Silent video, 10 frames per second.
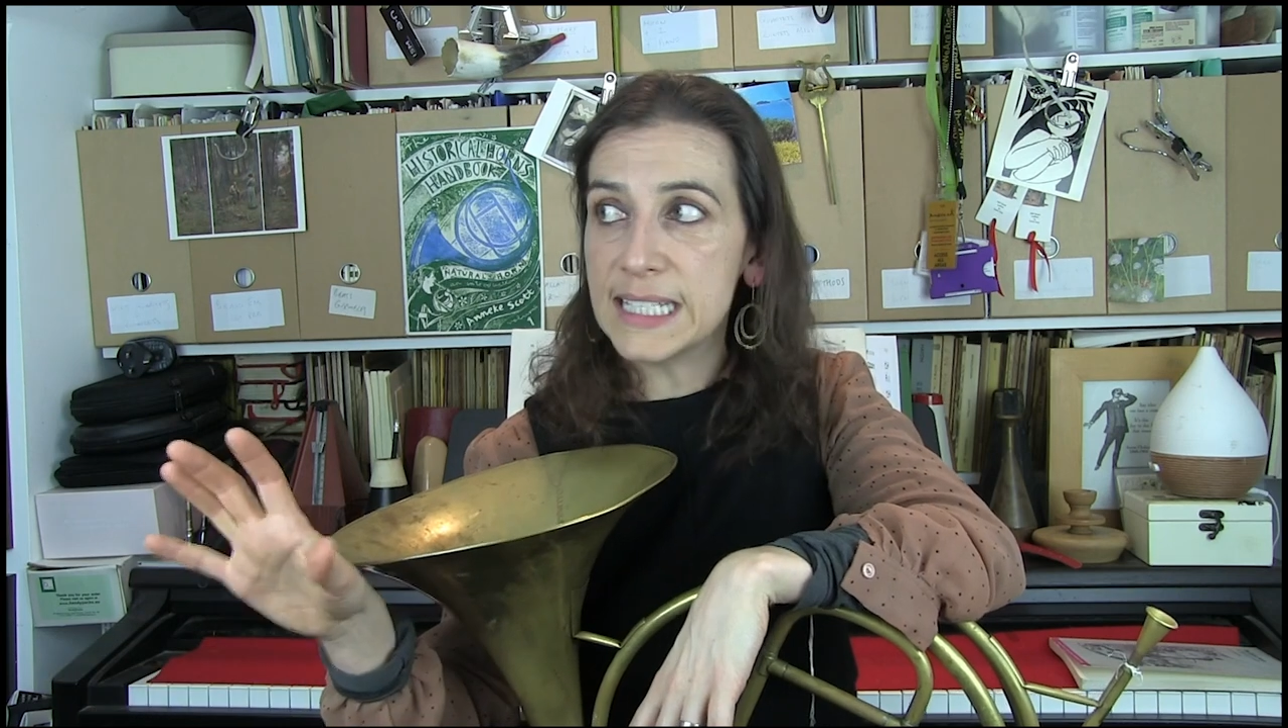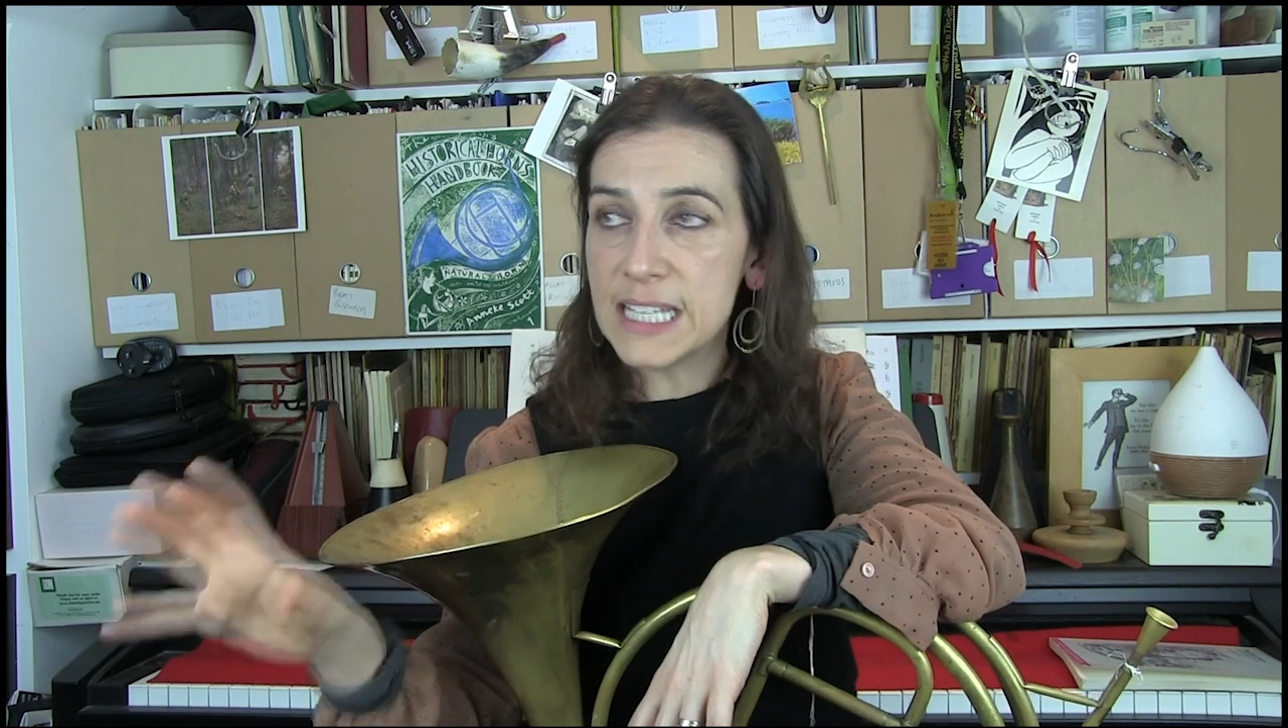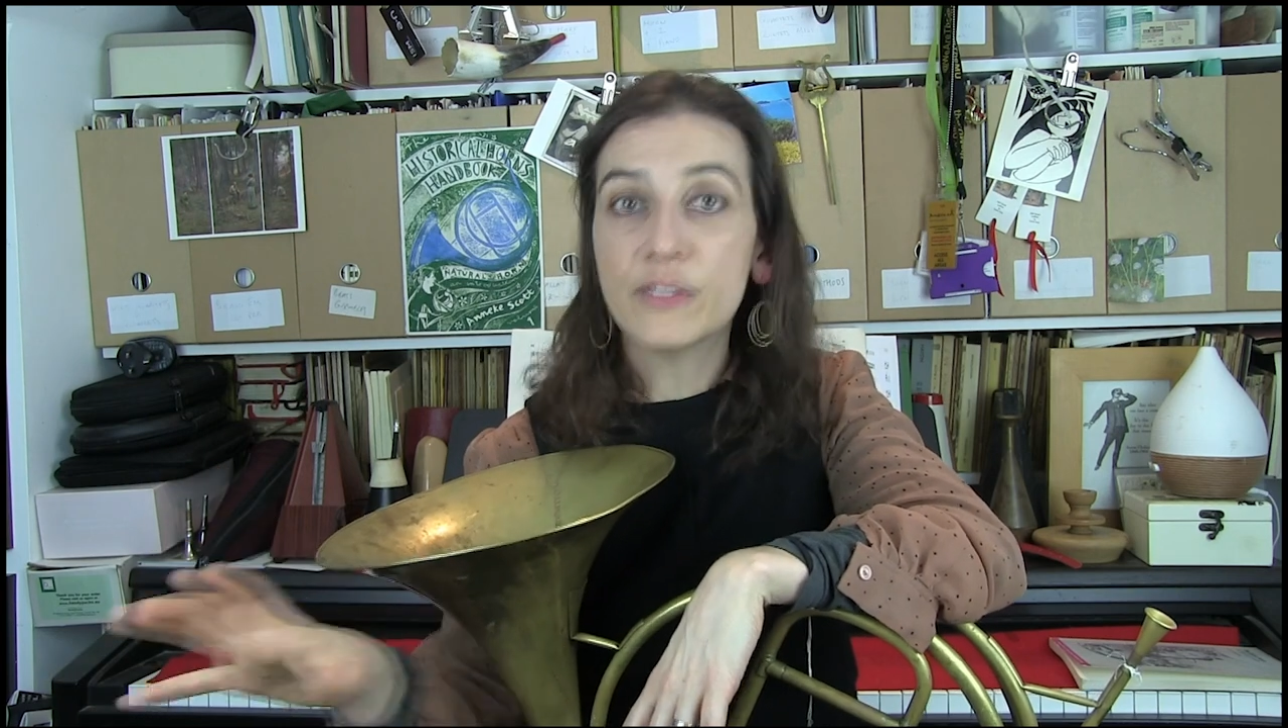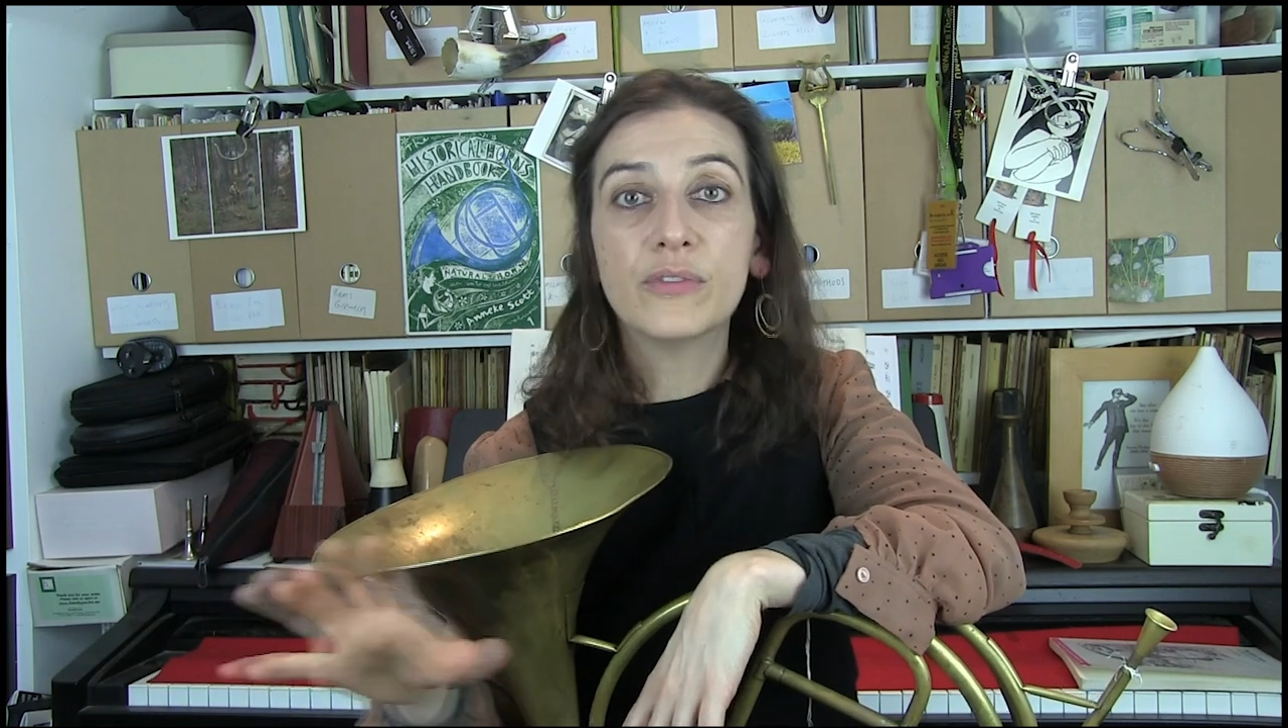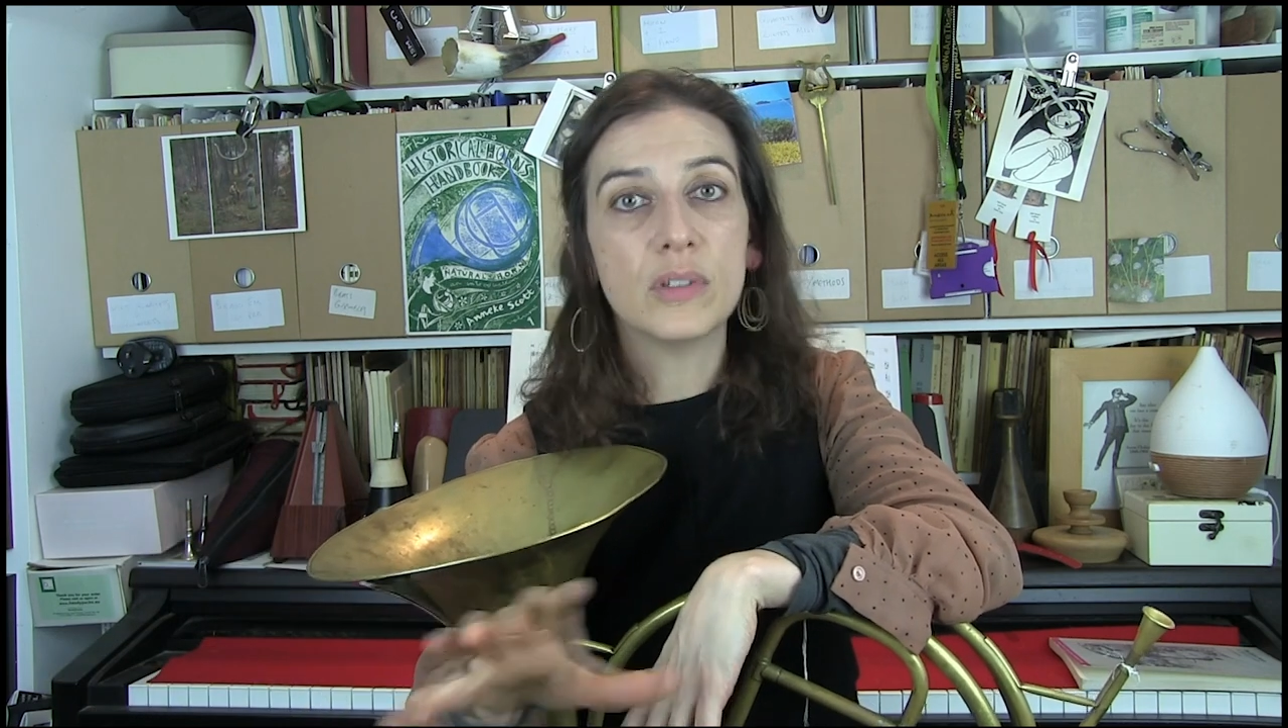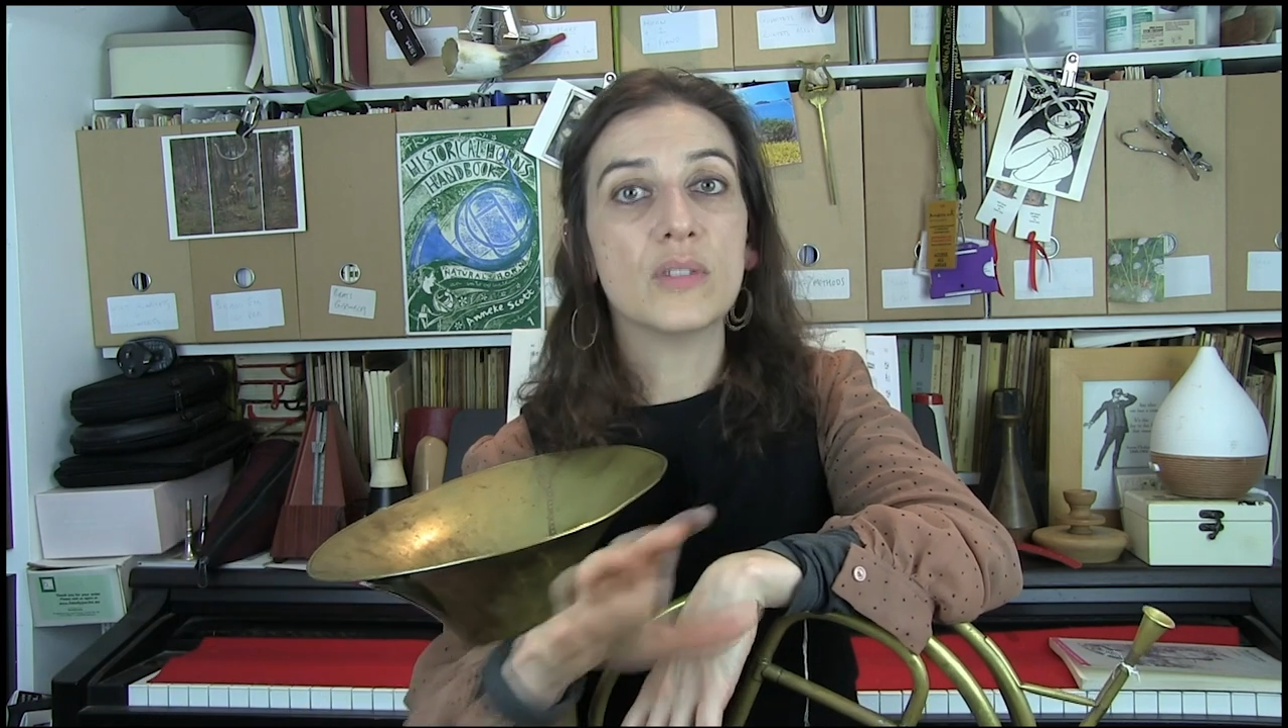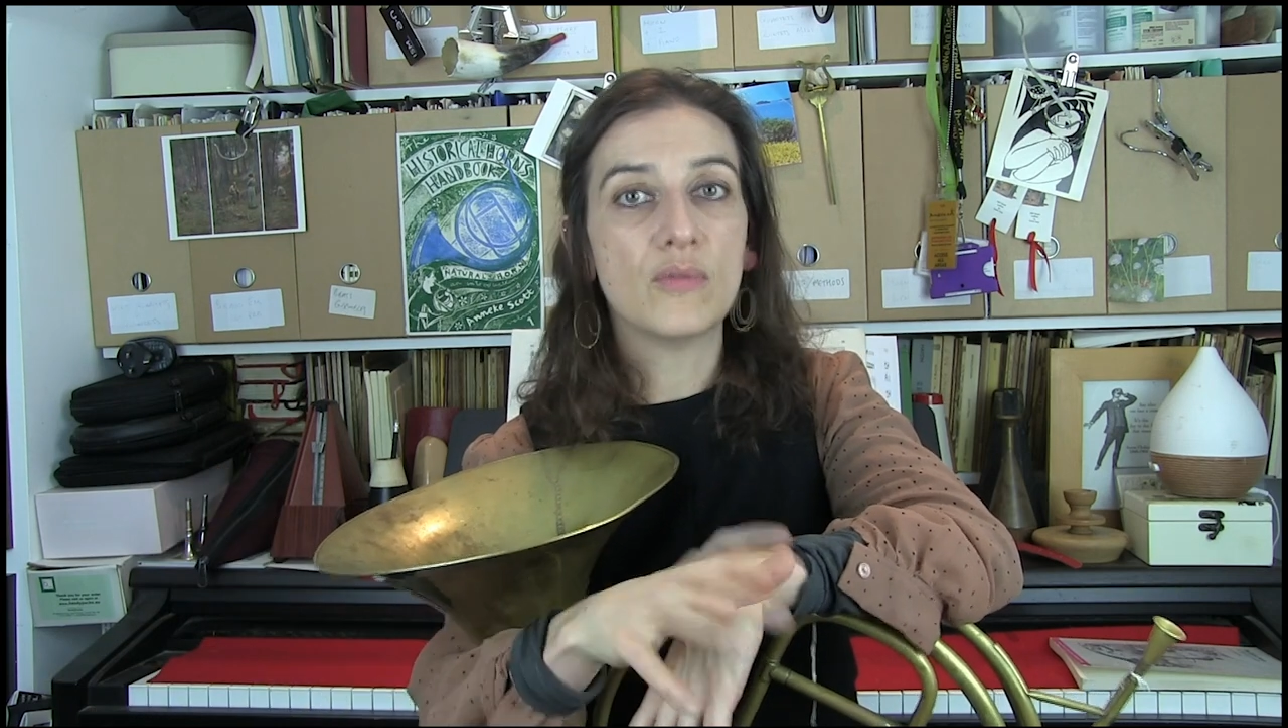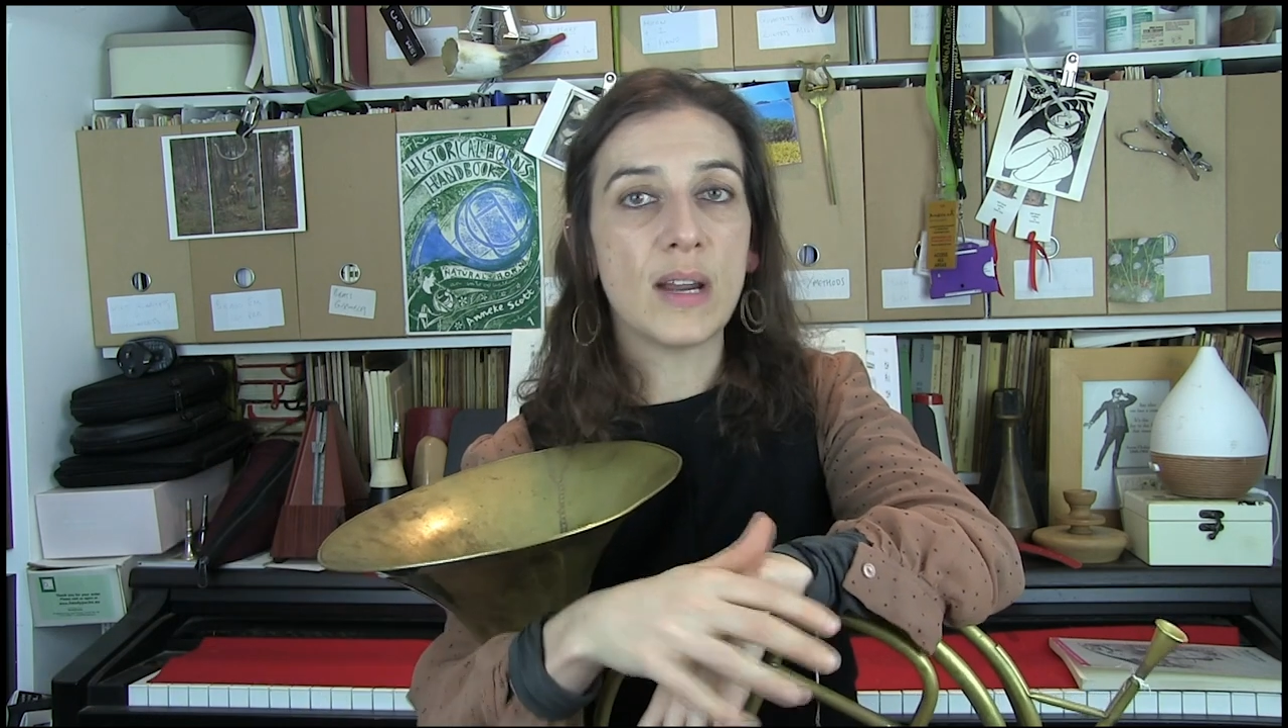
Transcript: different